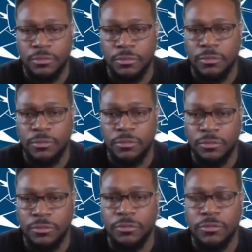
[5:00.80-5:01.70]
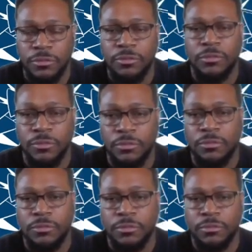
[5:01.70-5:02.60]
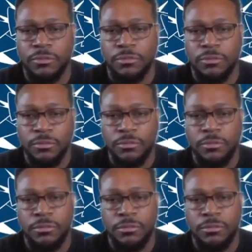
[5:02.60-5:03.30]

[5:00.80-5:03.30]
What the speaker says: (silent)